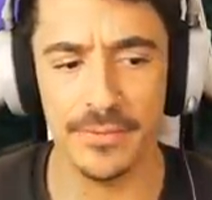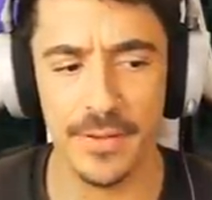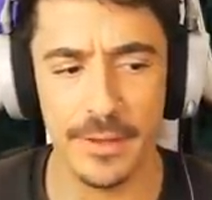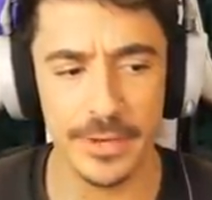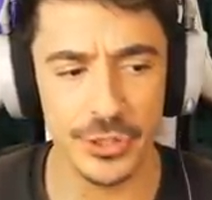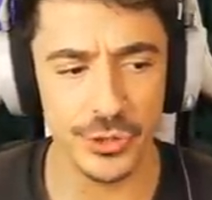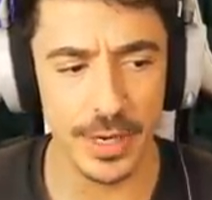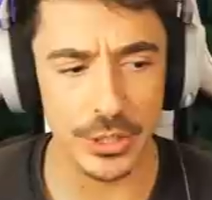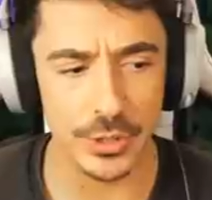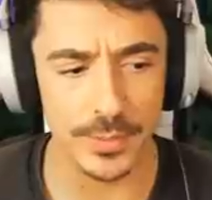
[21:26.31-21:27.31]
Very
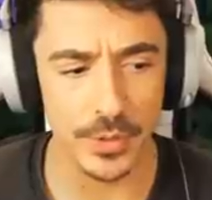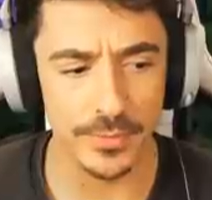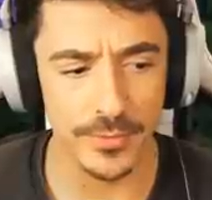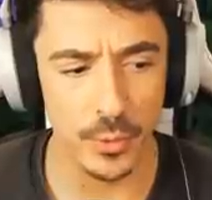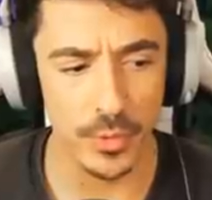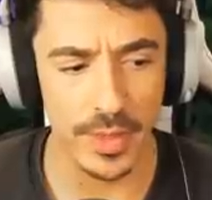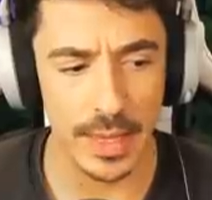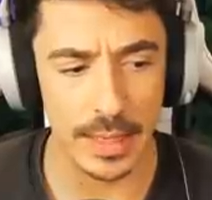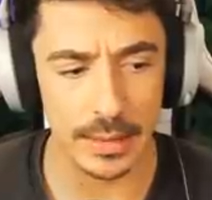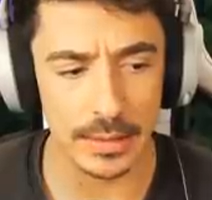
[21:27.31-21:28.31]
strange. I'm not for
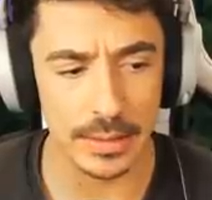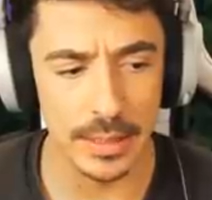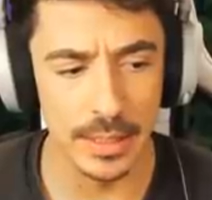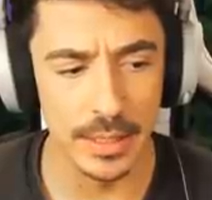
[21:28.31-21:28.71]
that.